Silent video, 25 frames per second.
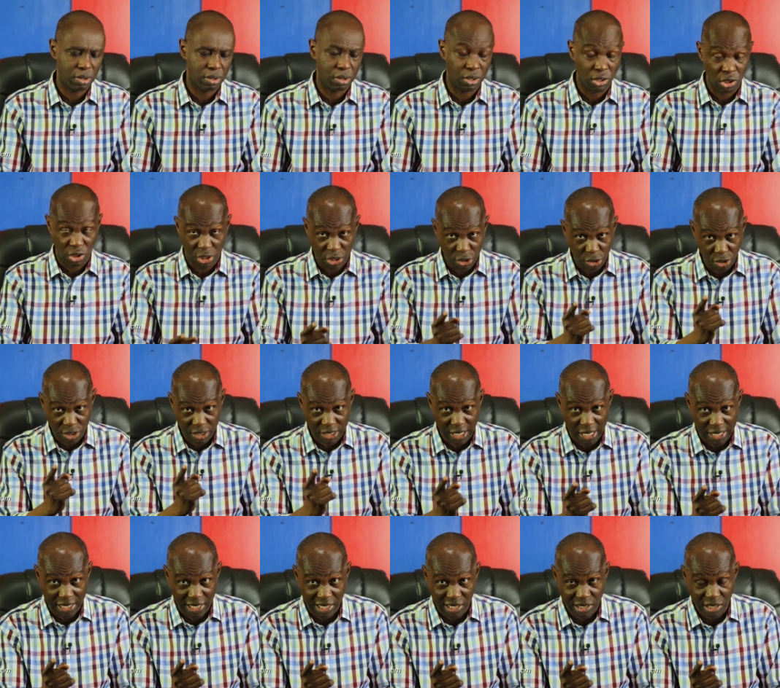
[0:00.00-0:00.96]
Jesus
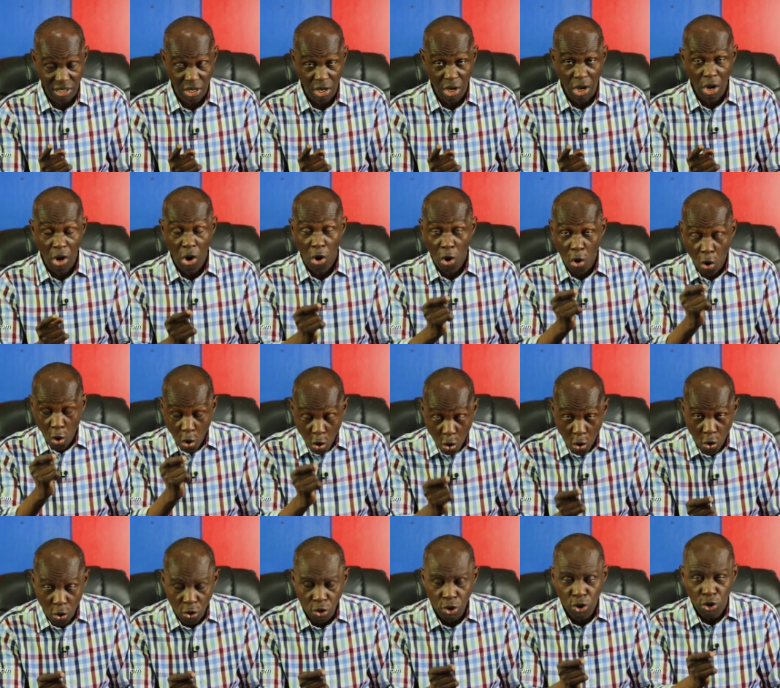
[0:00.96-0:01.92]
said this,
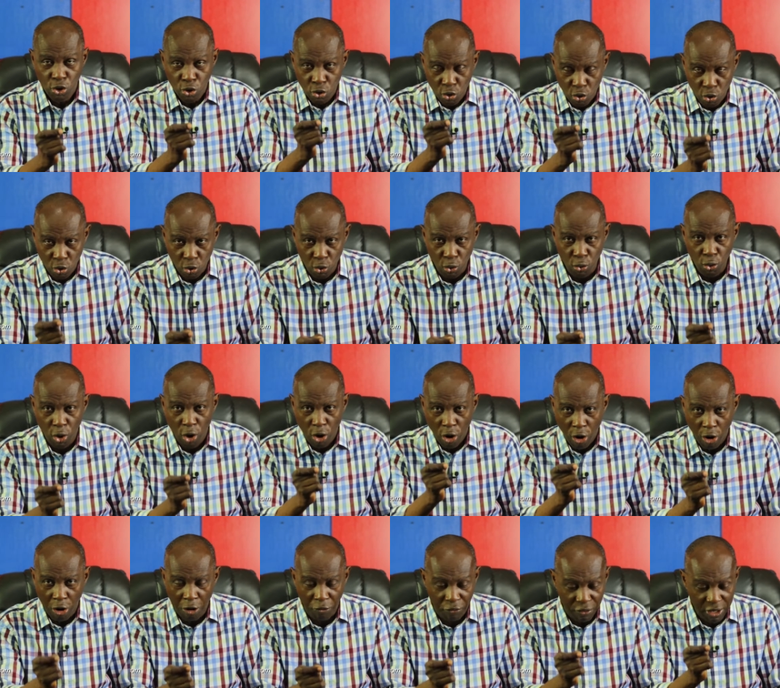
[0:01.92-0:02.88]
"O you
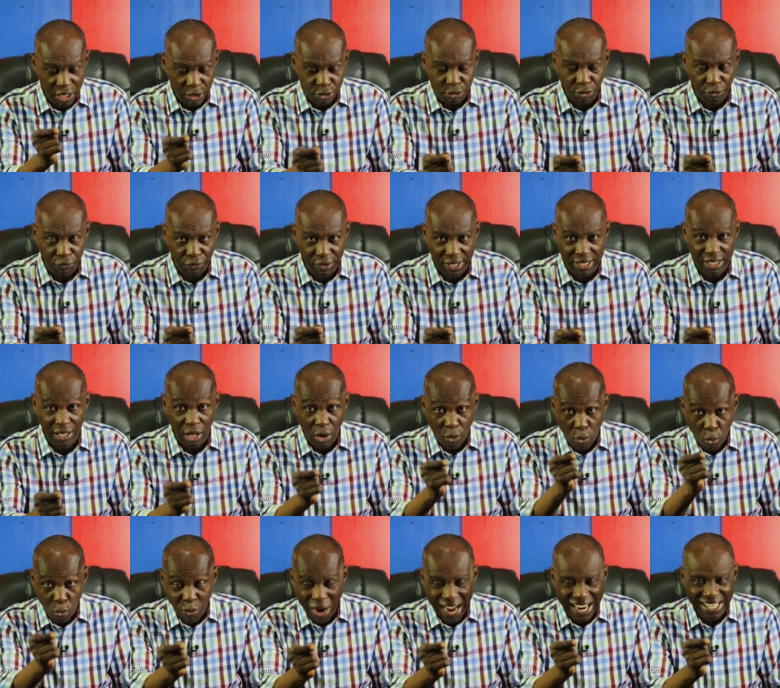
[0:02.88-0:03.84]
of little faith,
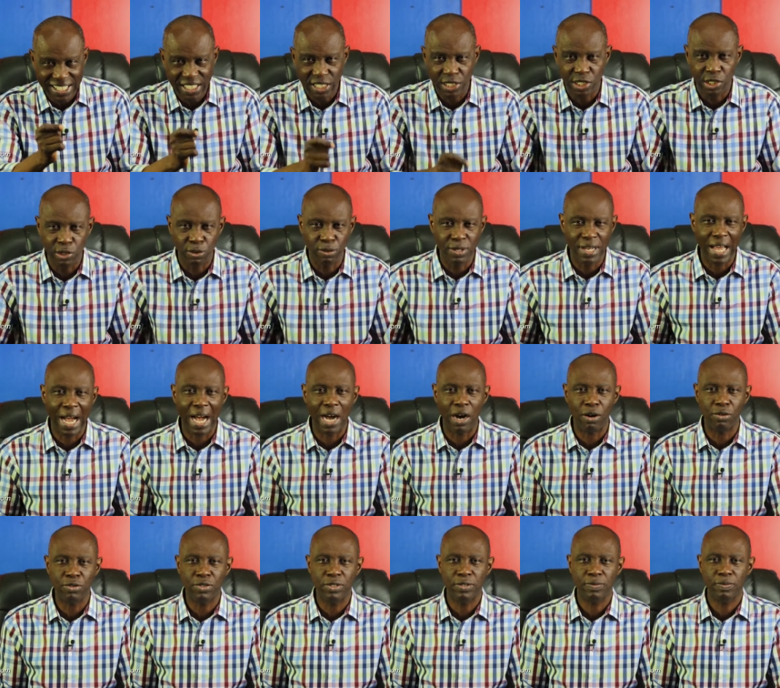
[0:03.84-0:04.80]
why did you
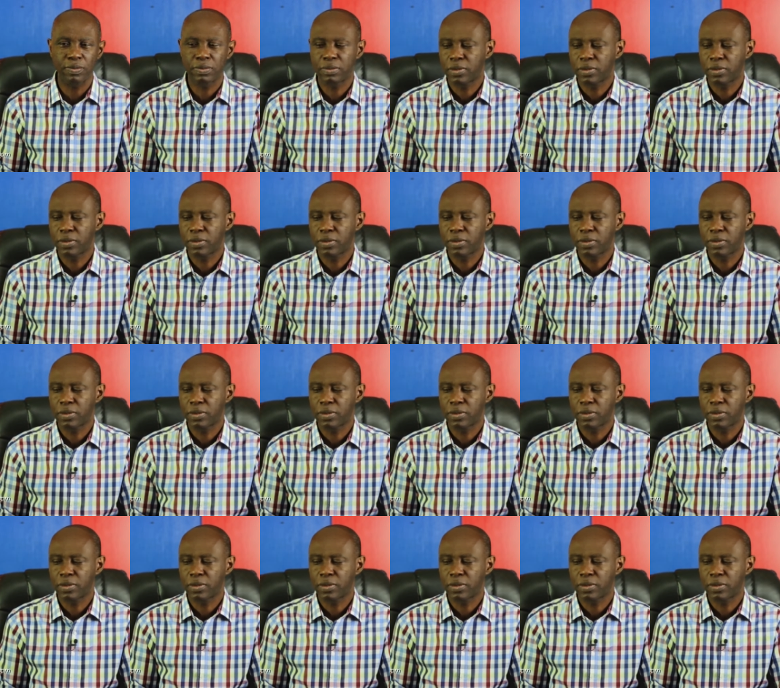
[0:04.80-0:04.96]
doubt?"